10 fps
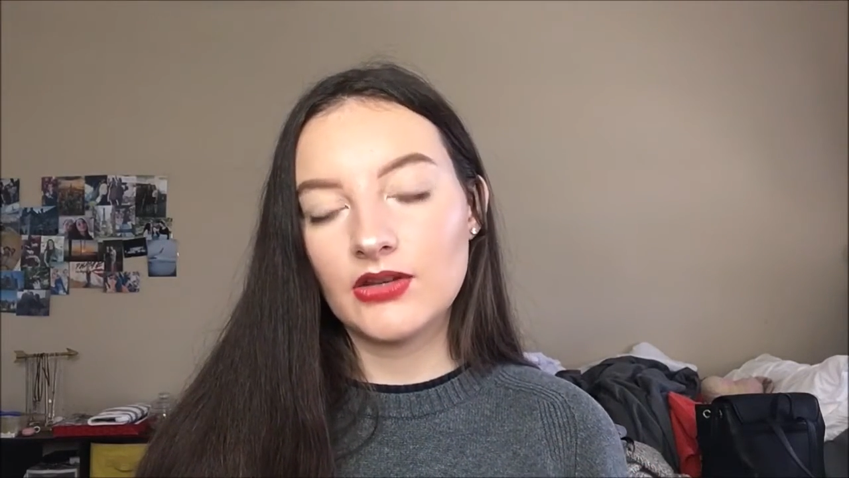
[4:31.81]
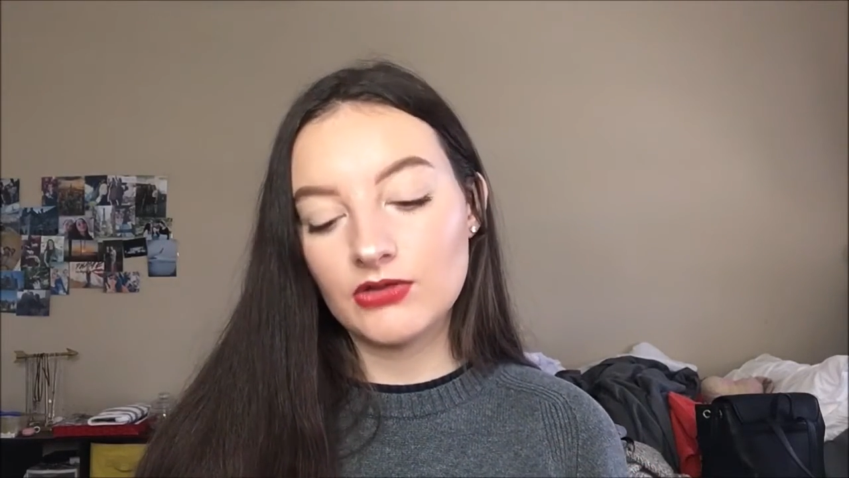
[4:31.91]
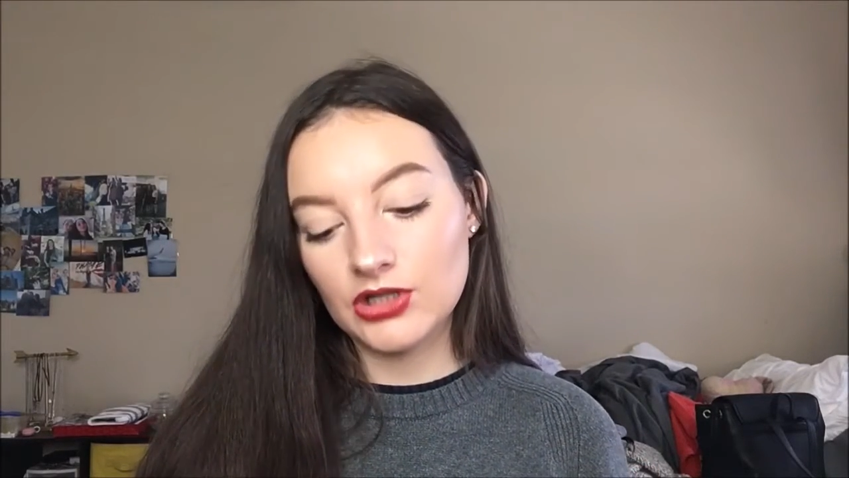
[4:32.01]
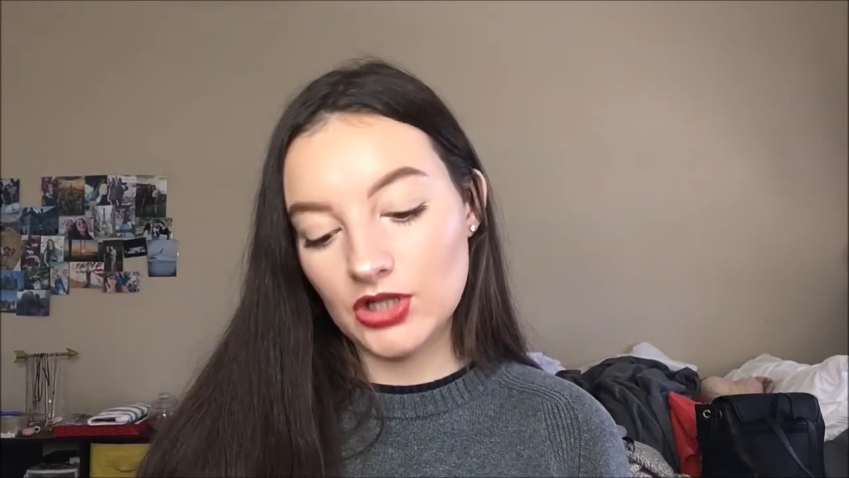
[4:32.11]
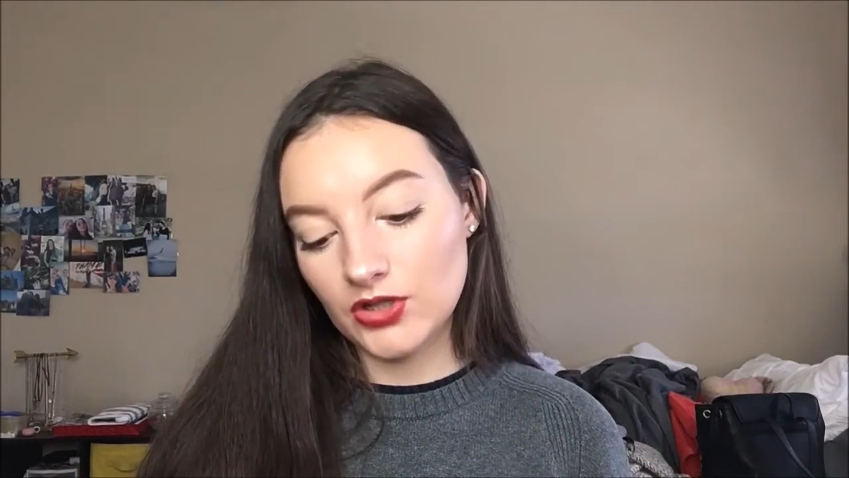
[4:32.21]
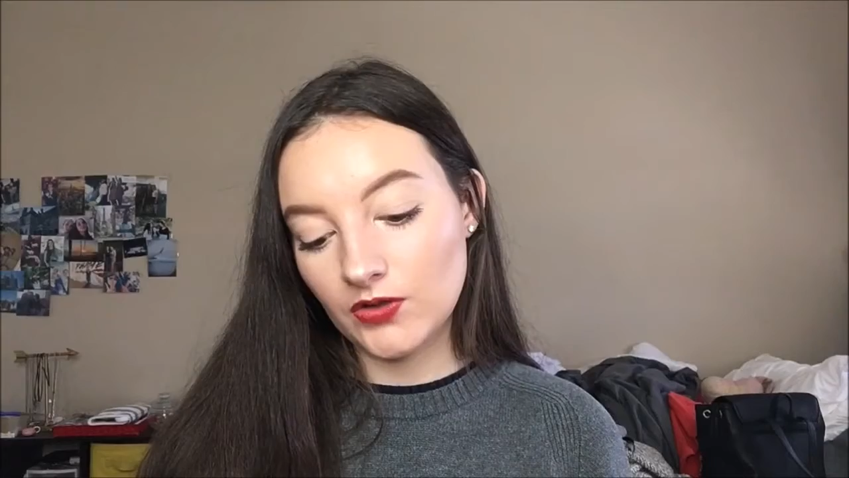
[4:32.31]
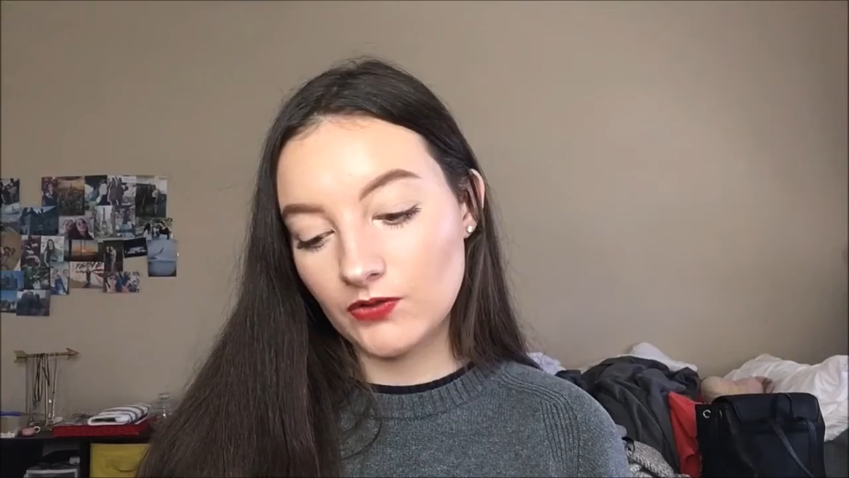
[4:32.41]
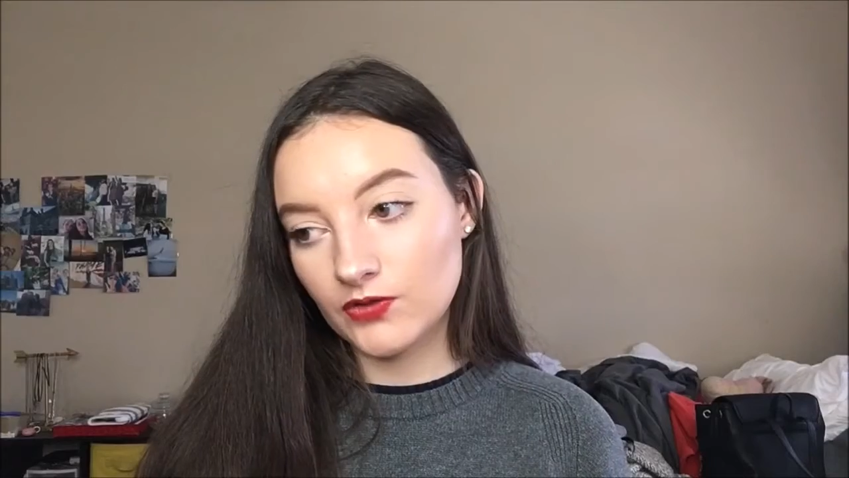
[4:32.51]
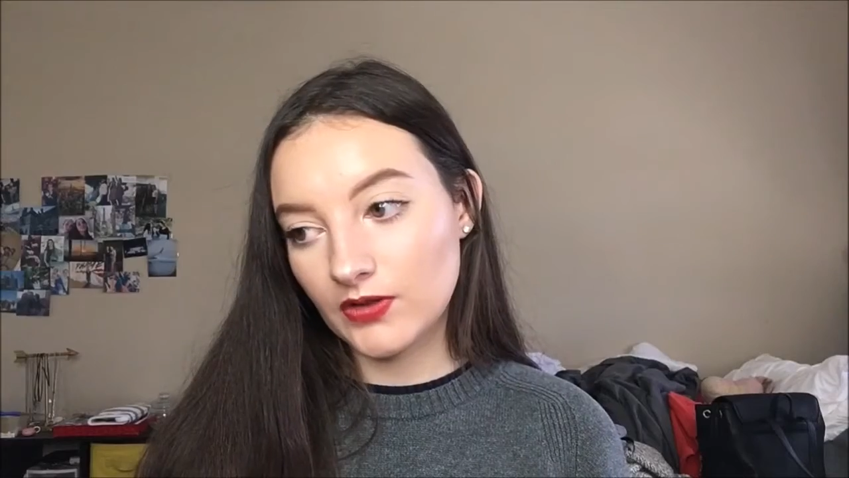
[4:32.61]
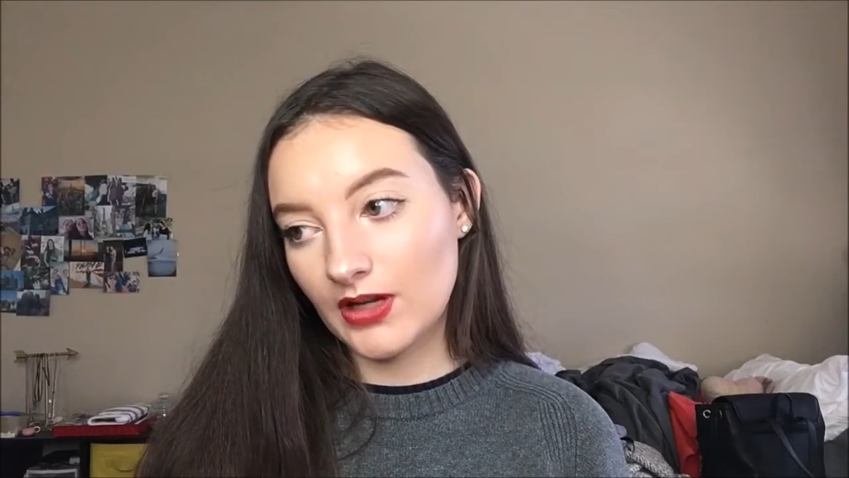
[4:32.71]
you can just
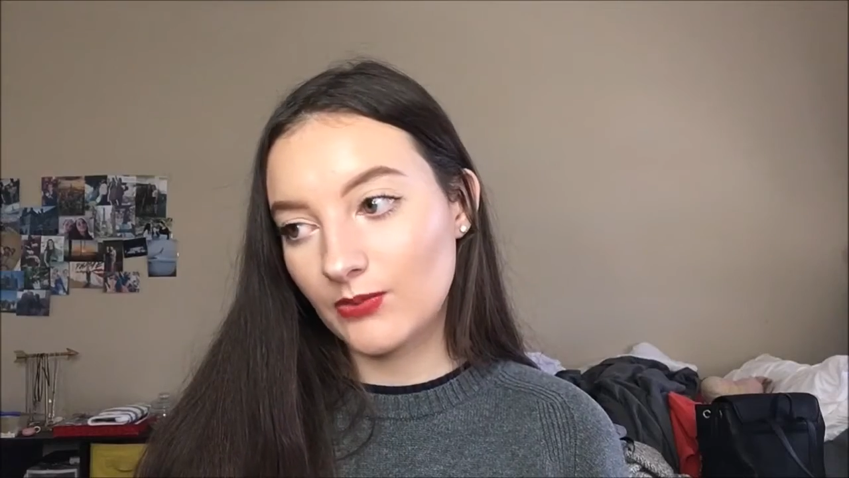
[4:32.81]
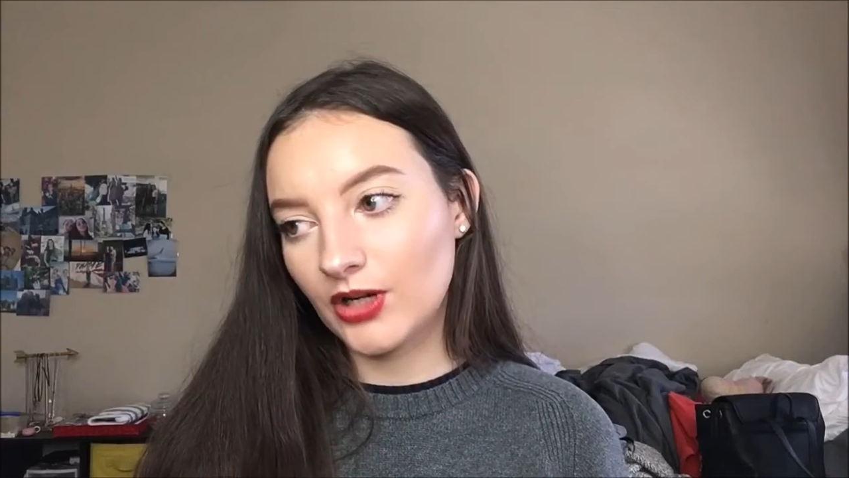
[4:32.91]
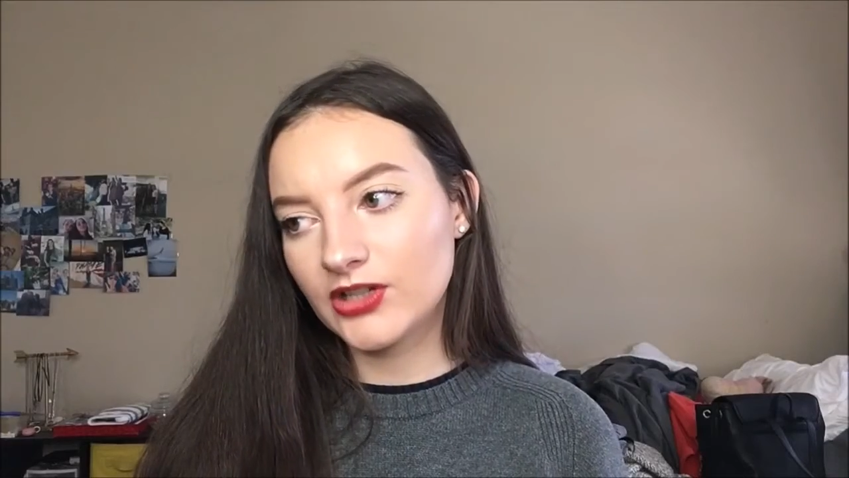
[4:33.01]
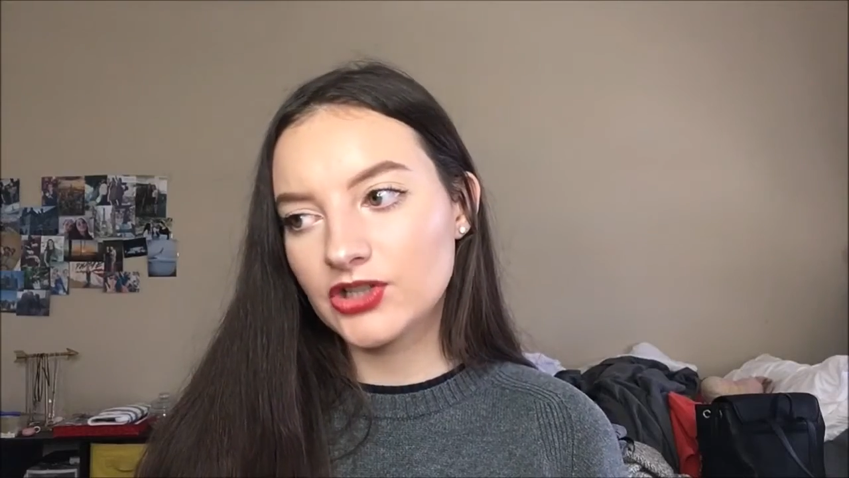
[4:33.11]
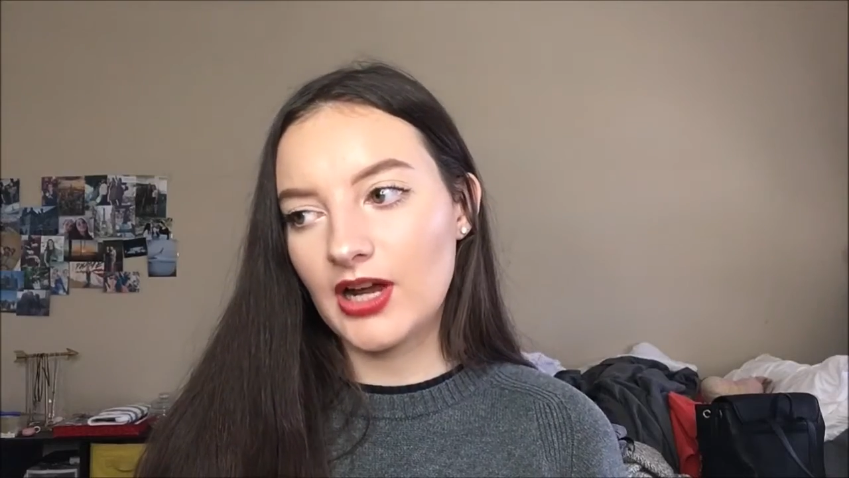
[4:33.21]
use a brush.